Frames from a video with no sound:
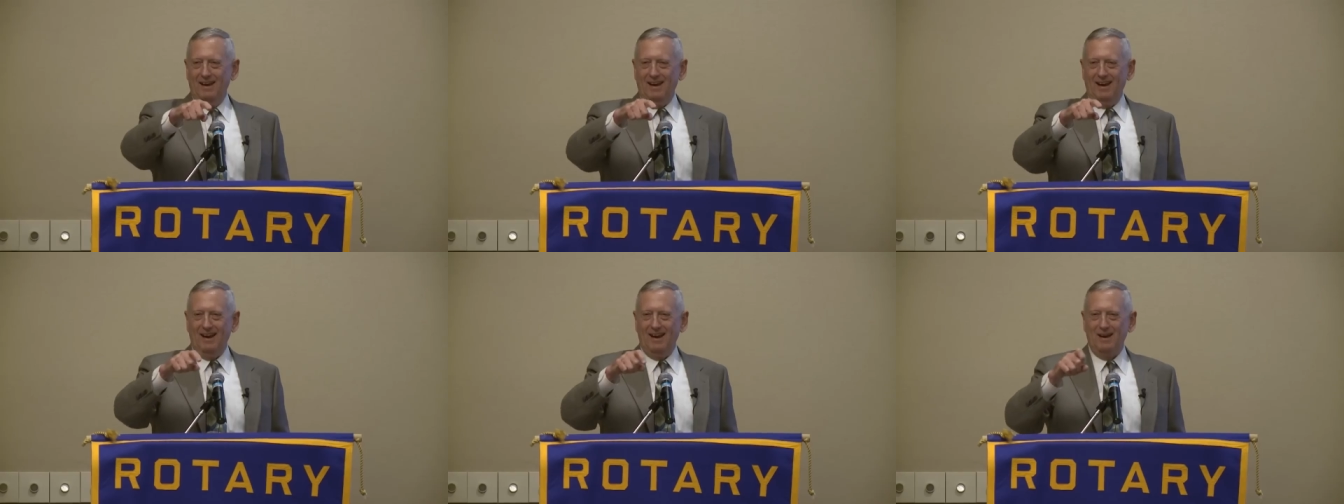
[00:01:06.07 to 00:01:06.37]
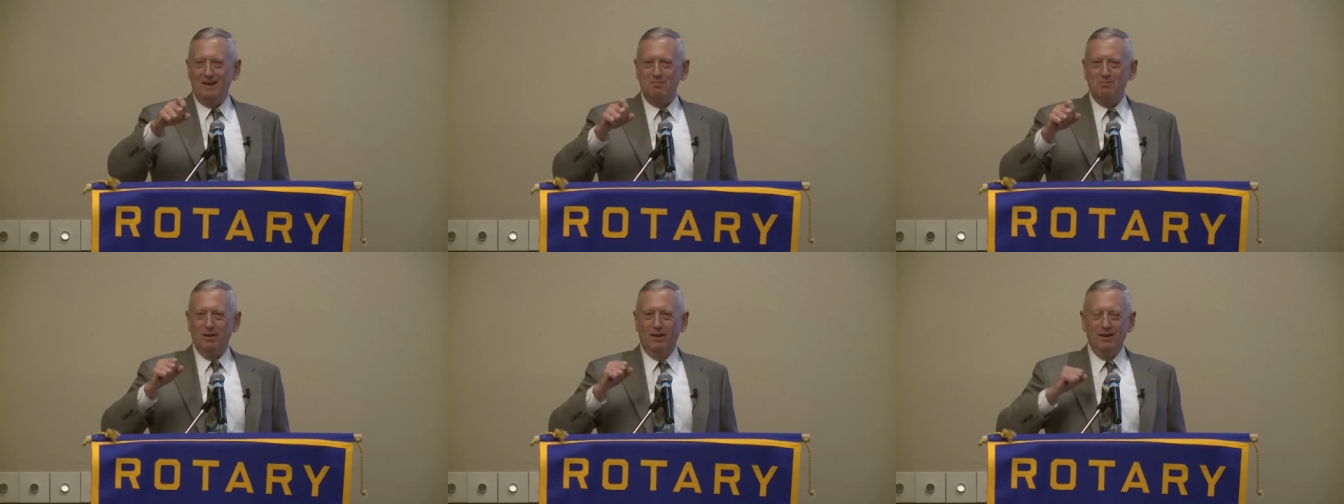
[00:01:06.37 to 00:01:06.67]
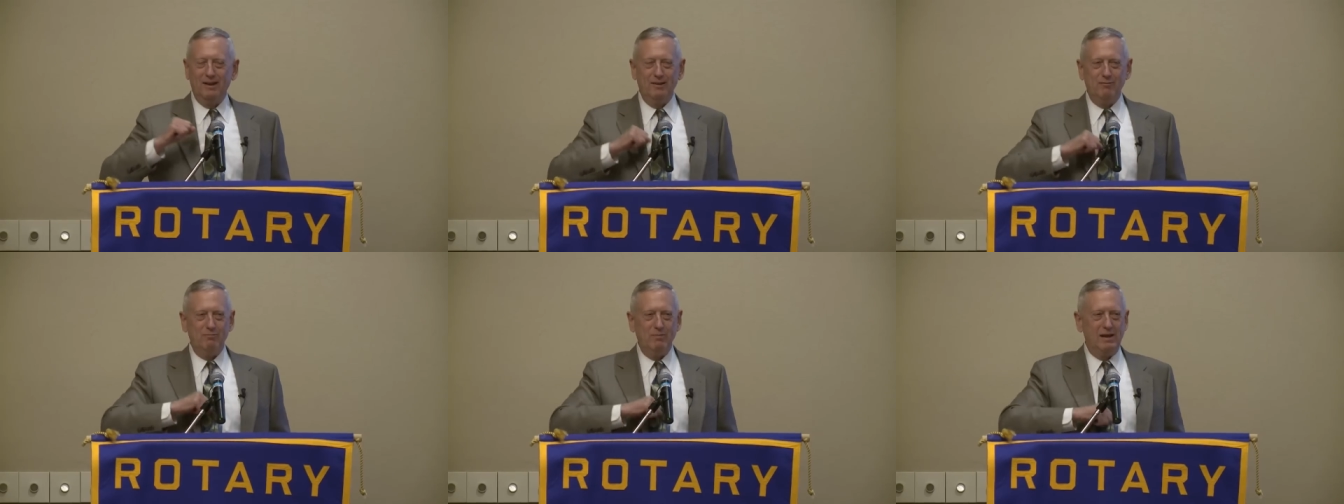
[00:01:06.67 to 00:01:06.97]
and
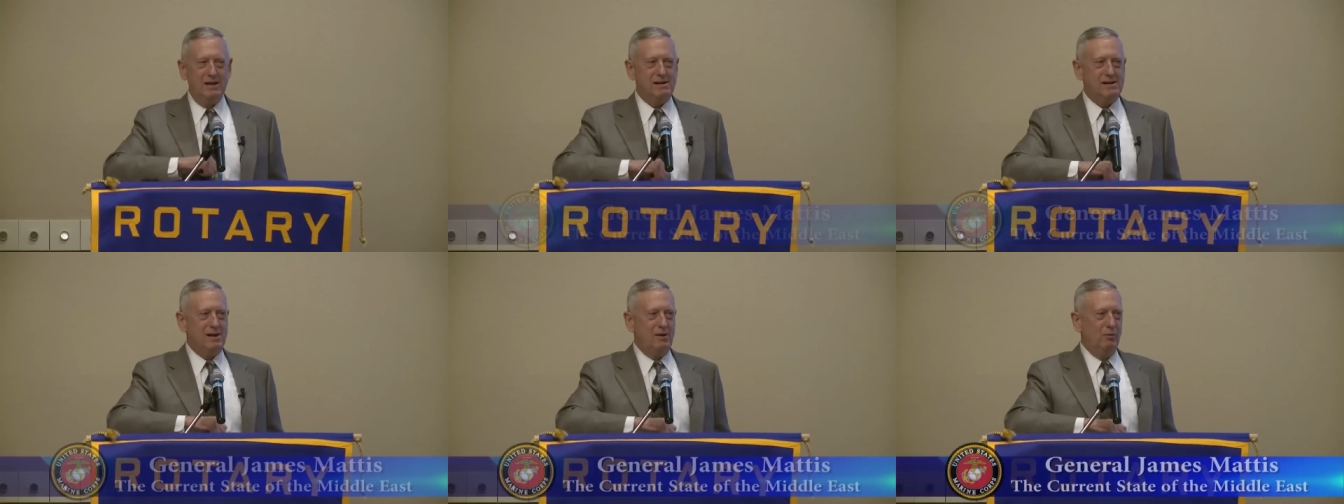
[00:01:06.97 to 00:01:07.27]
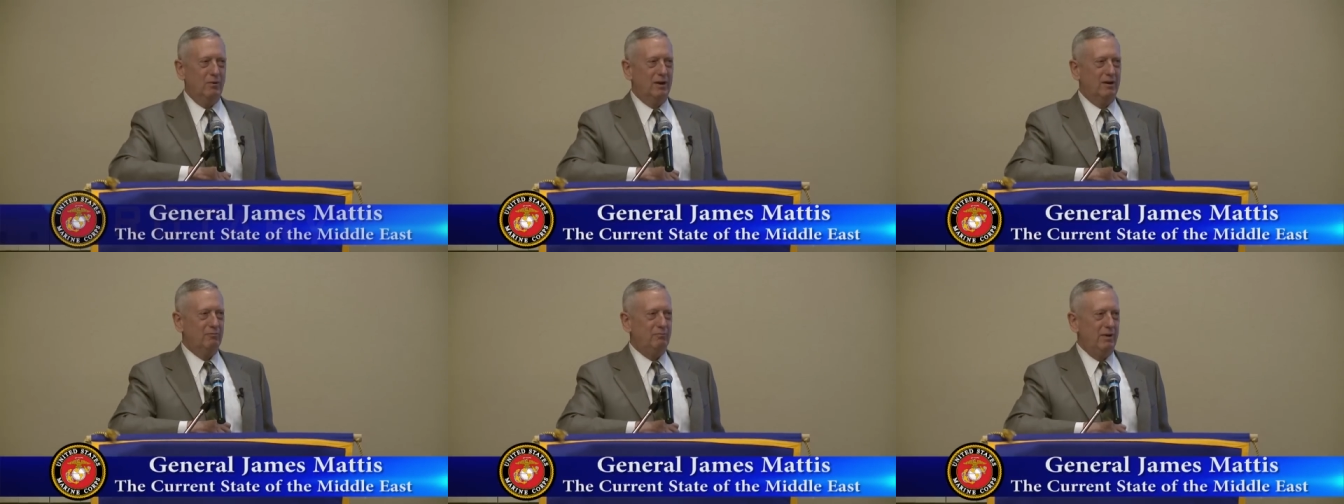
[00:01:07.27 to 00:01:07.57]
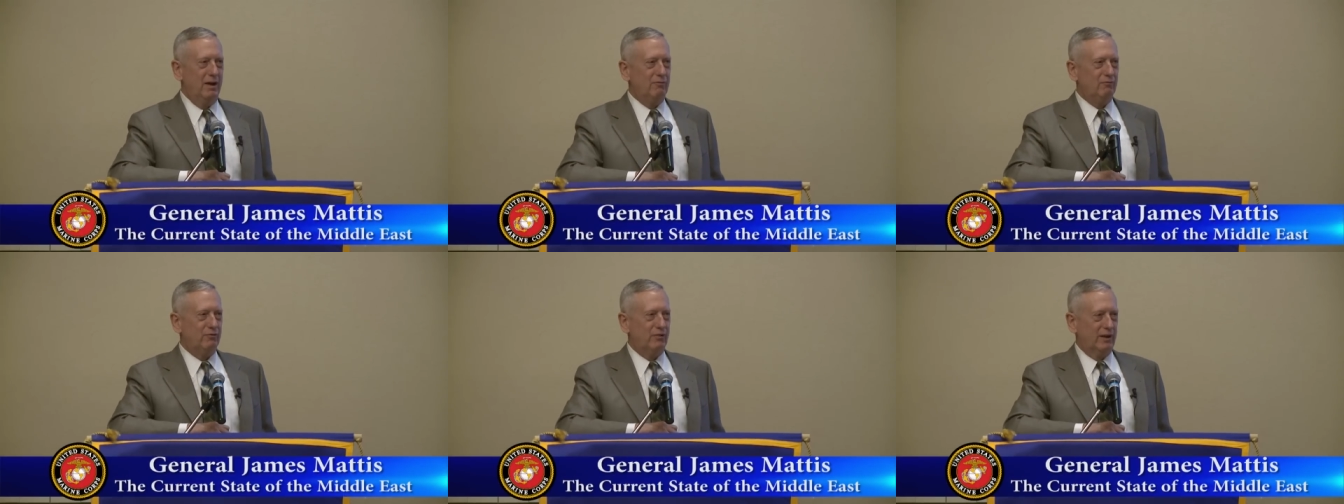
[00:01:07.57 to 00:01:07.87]
believe me, she would have
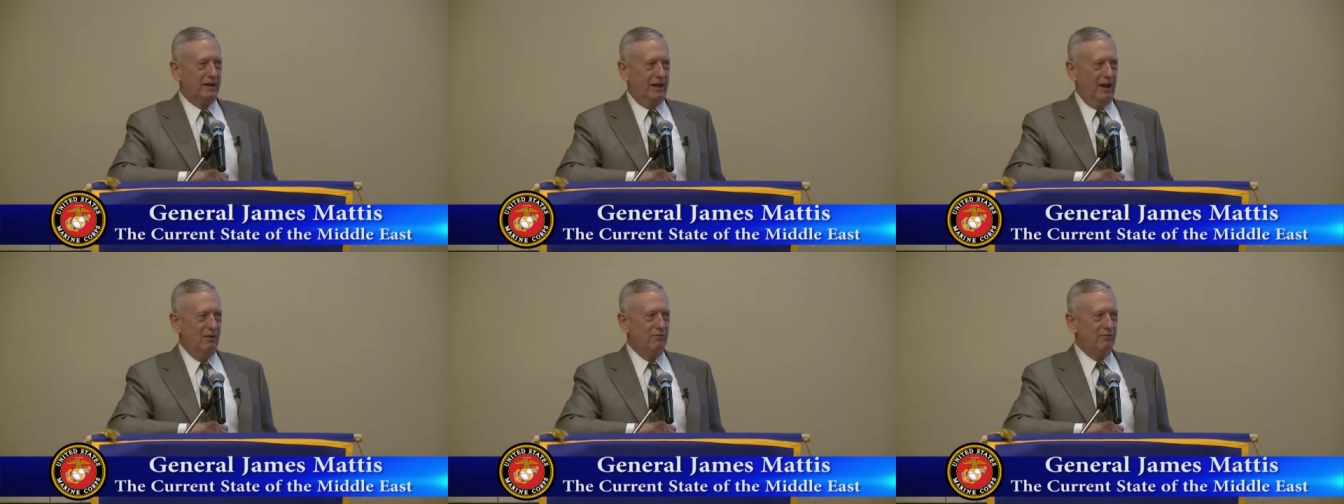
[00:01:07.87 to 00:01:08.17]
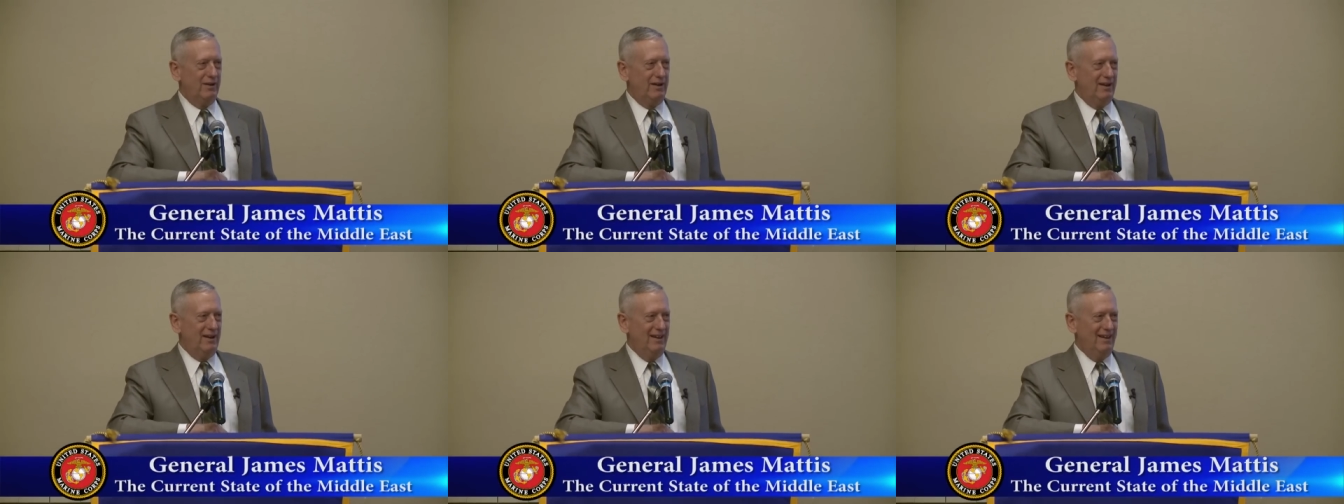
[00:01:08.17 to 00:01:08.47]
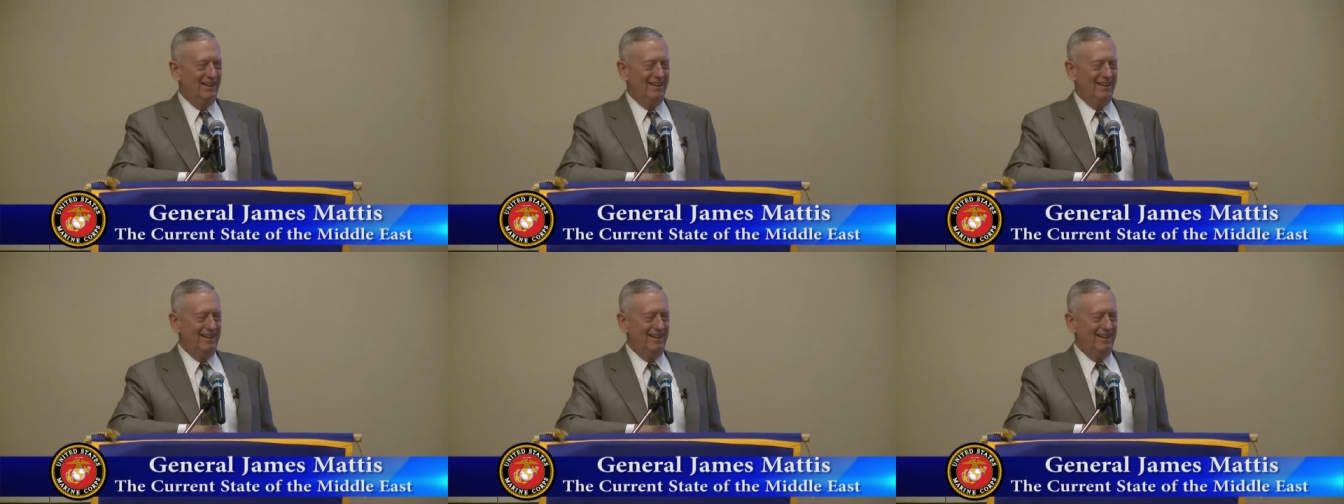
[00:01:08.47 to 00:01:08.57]
been forgiven.